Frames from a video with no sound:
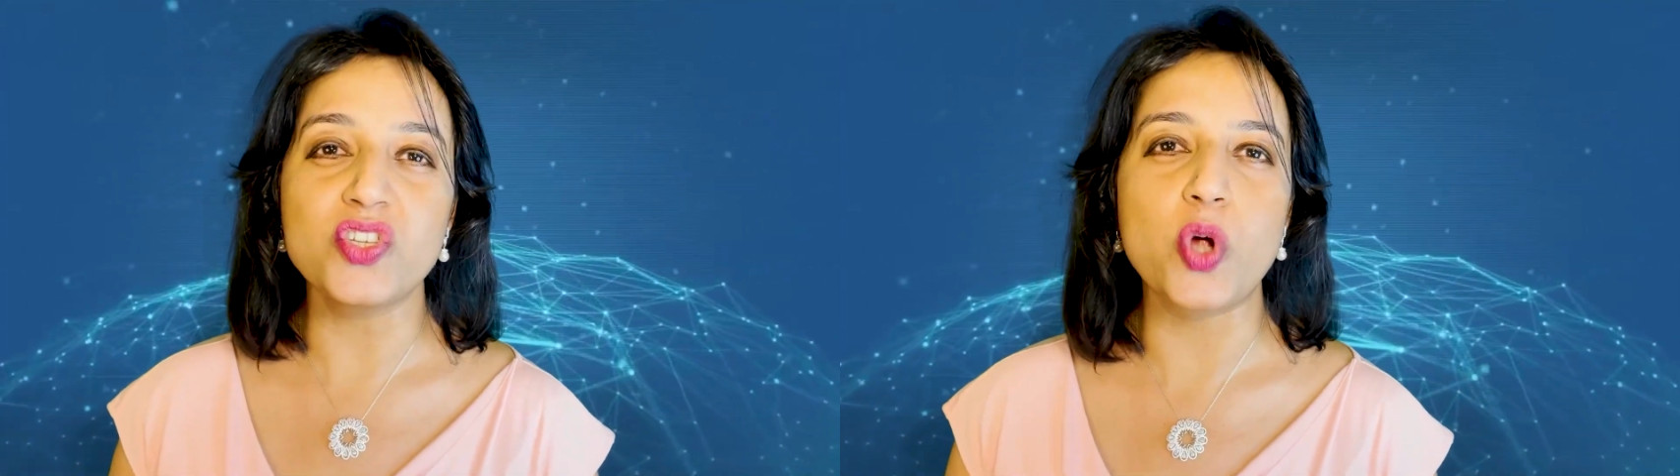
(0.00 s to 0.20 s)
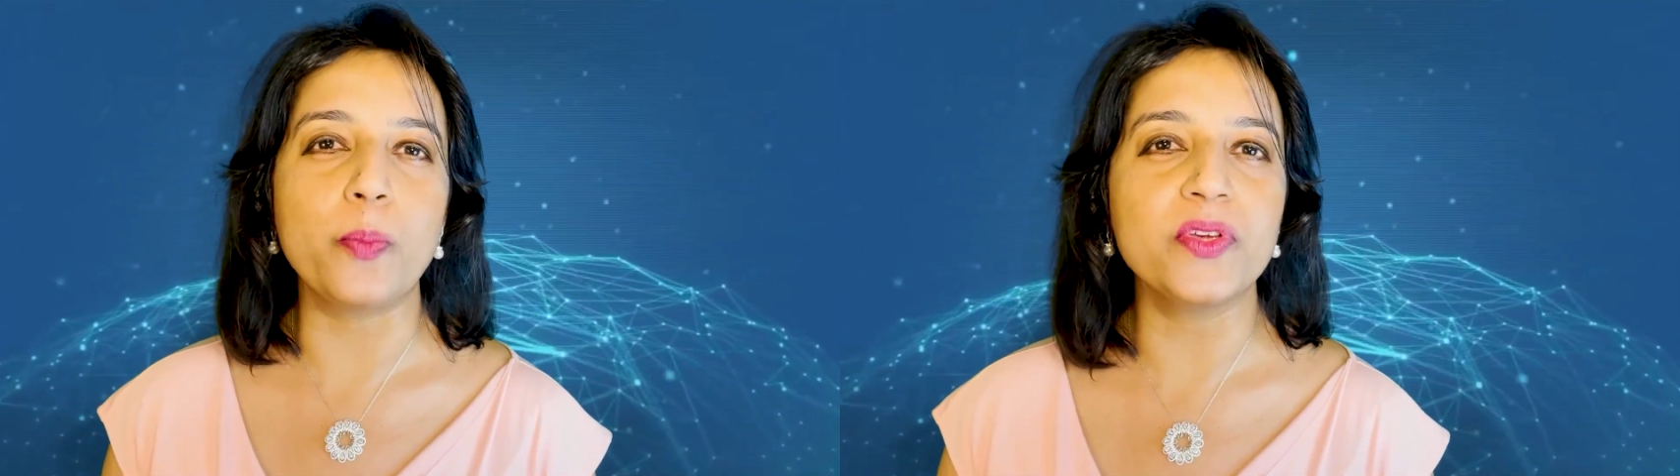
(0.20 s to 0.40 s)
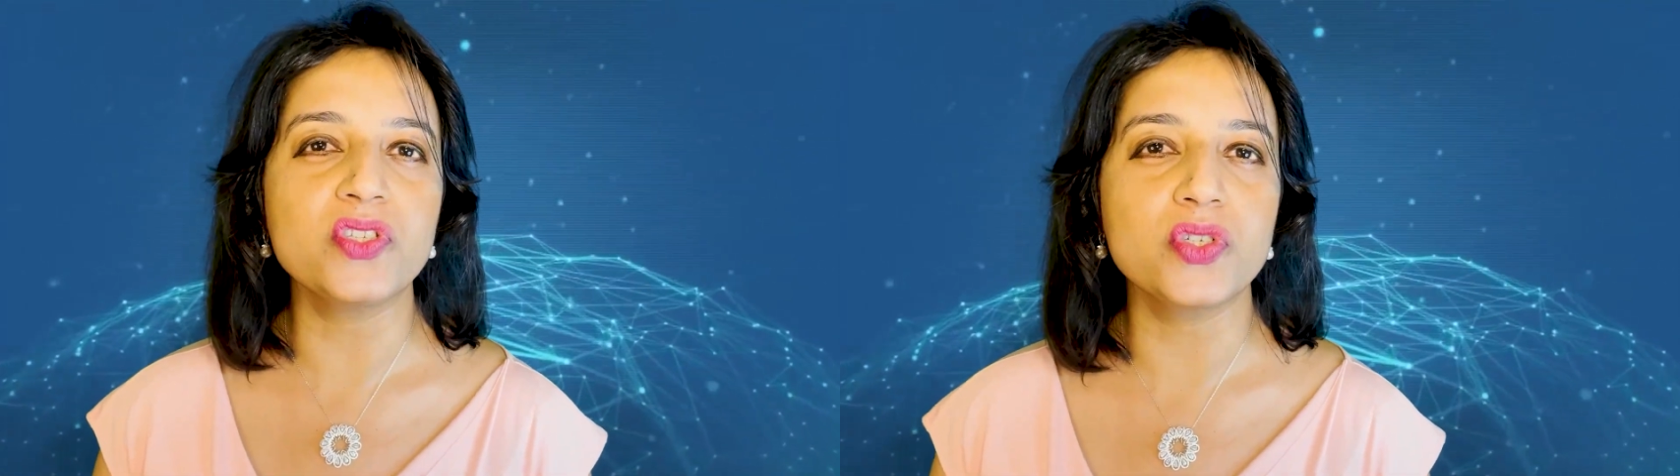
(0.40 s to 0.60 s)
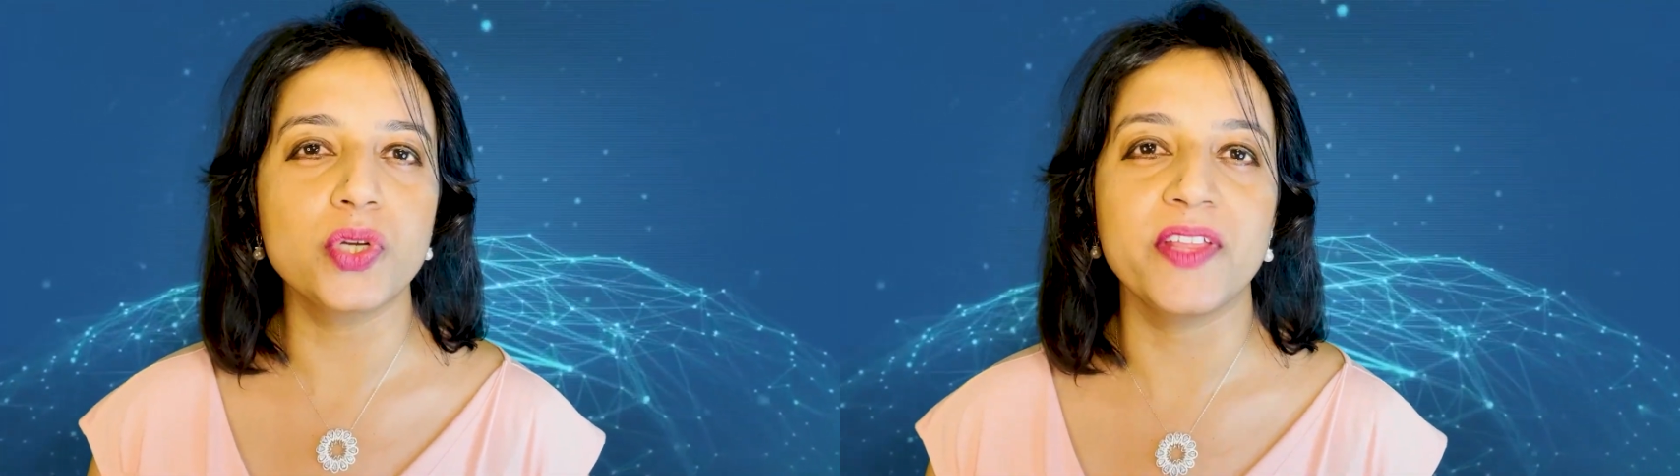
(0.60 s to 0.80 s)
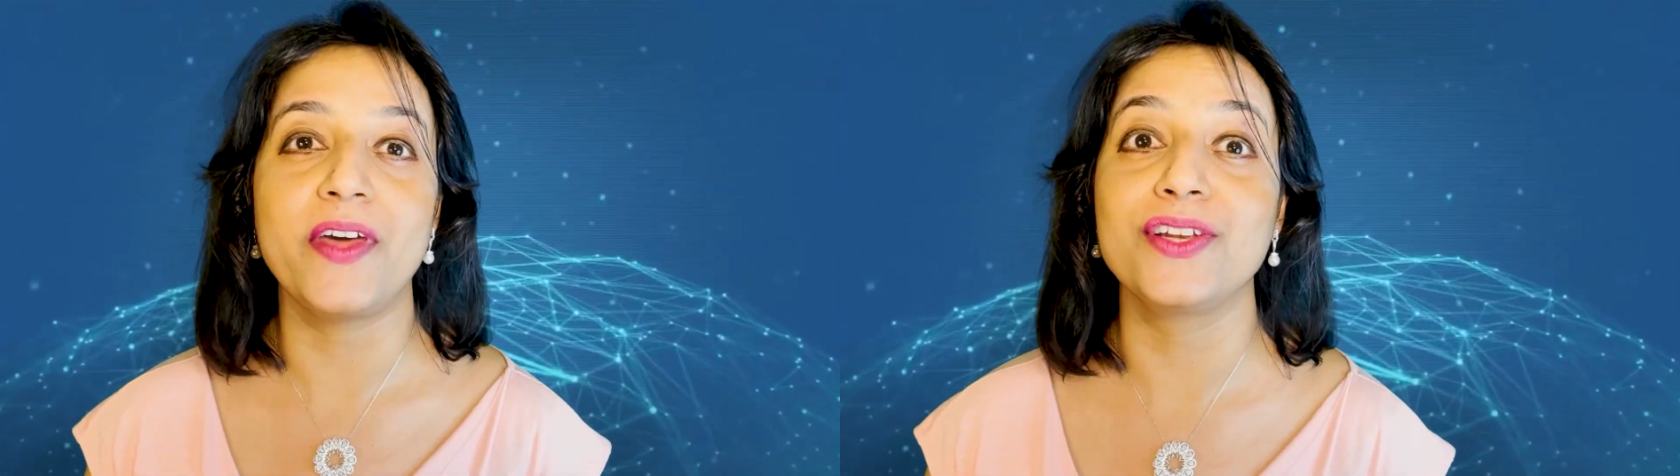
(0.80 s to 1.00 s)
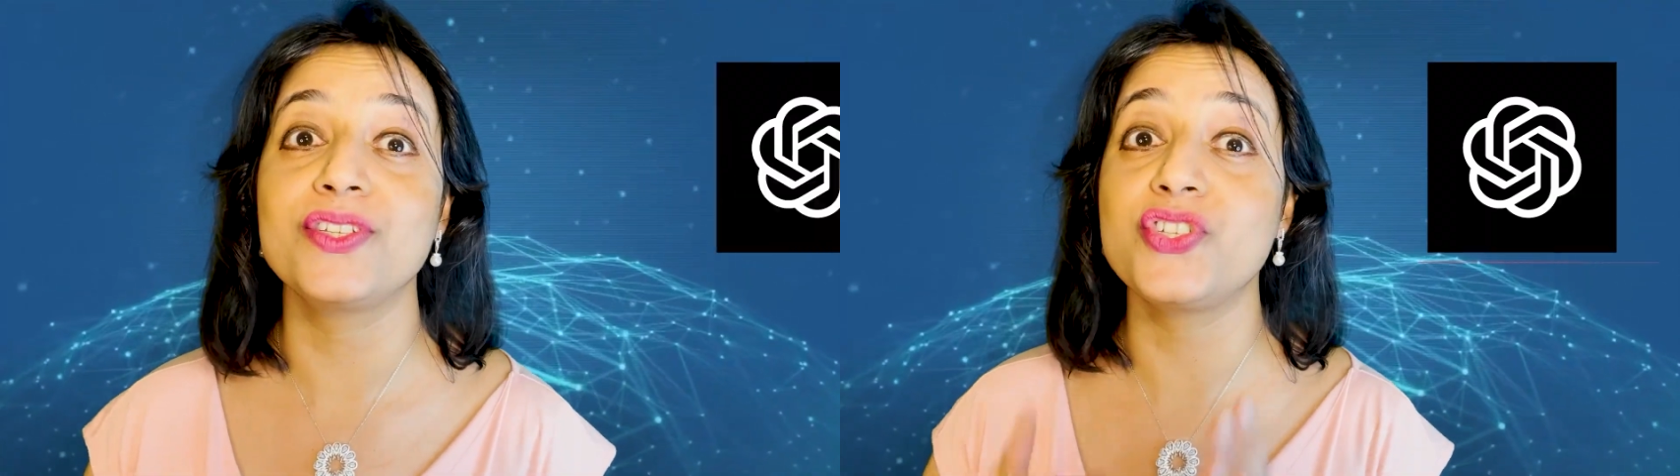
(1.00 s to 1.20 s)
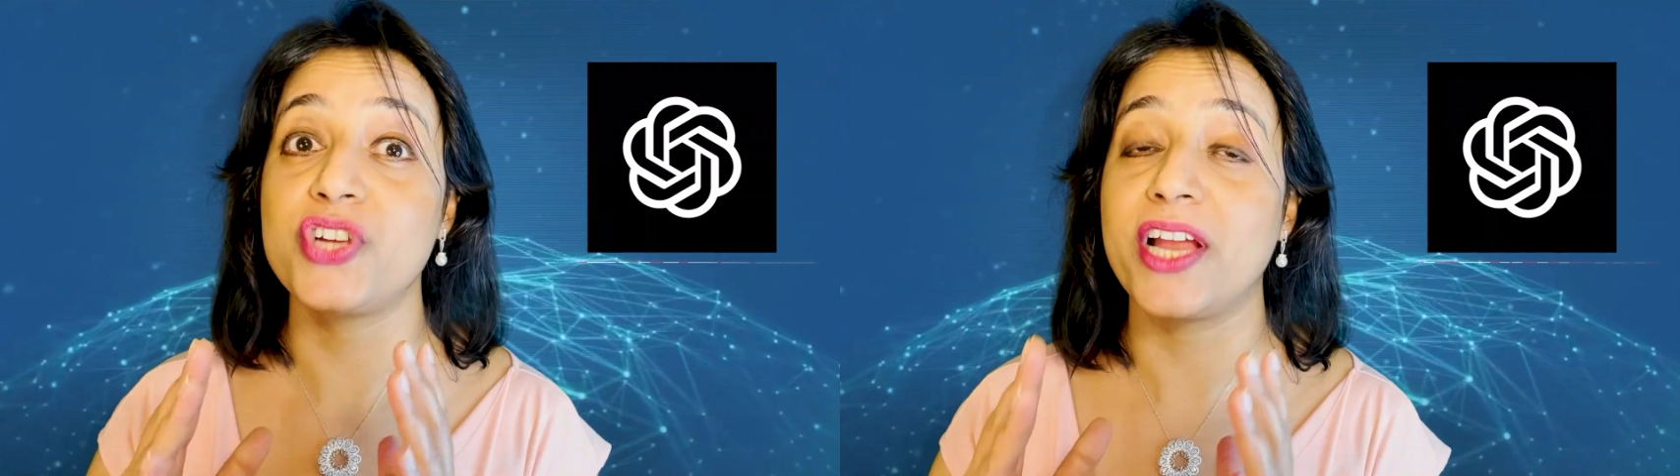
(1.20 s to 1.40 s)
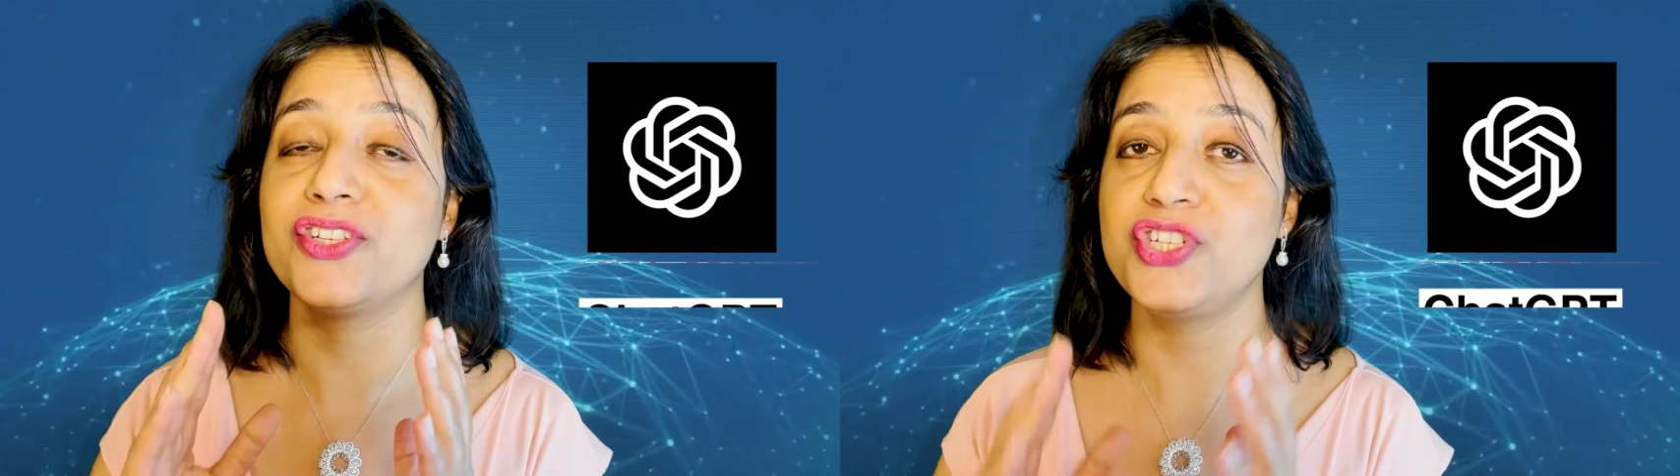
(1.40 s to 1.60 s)
topics today that is
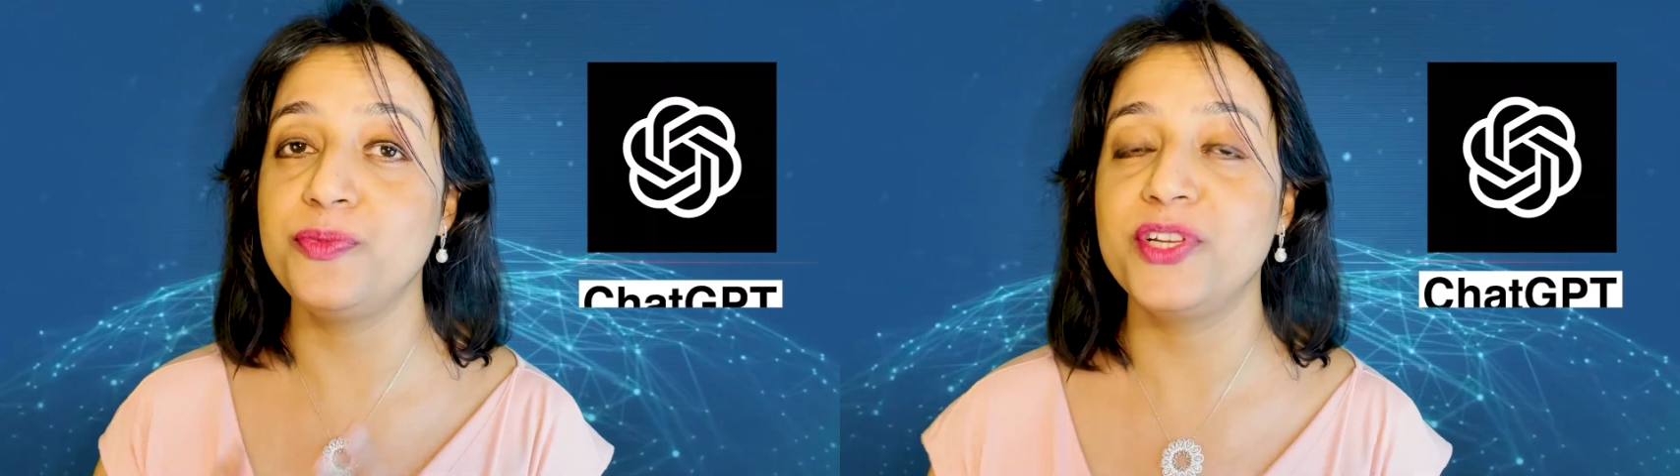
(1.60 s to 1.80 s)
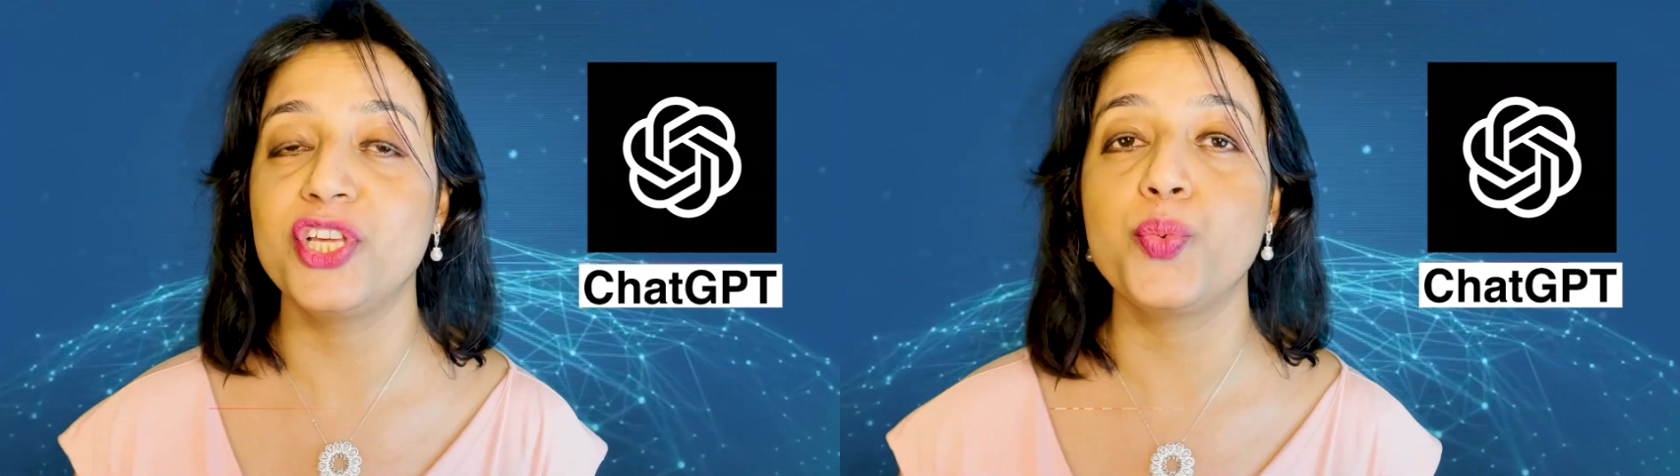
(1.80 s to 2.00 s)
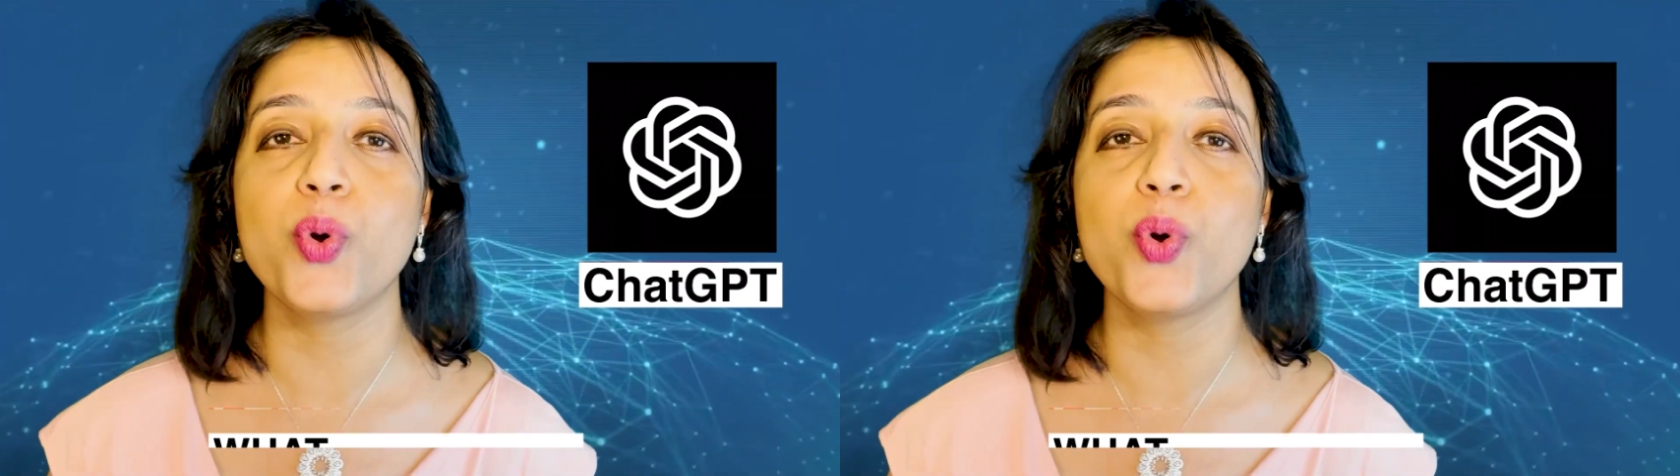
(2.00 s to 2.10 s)
ChatGPT.